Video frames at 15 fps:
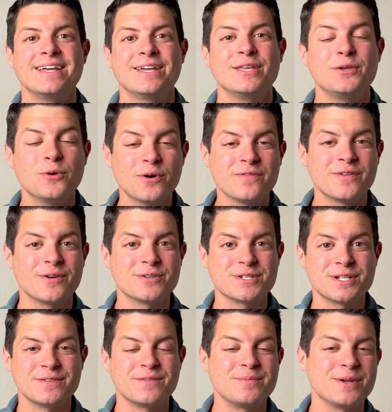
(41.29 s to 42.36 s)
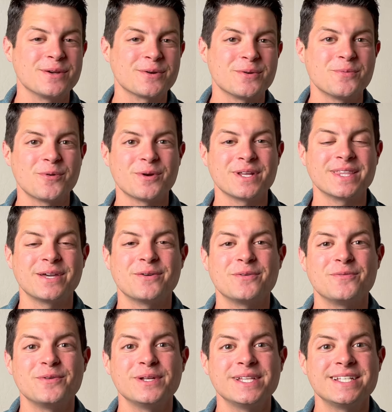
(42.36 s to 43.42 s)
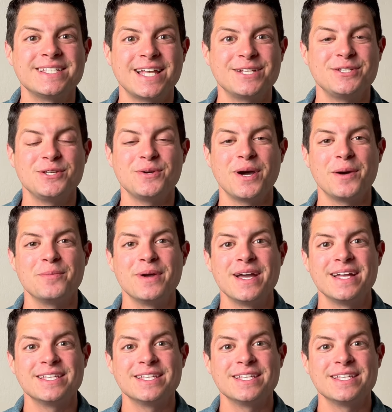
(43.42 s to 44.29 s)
your version of a miracle morning that would really set you up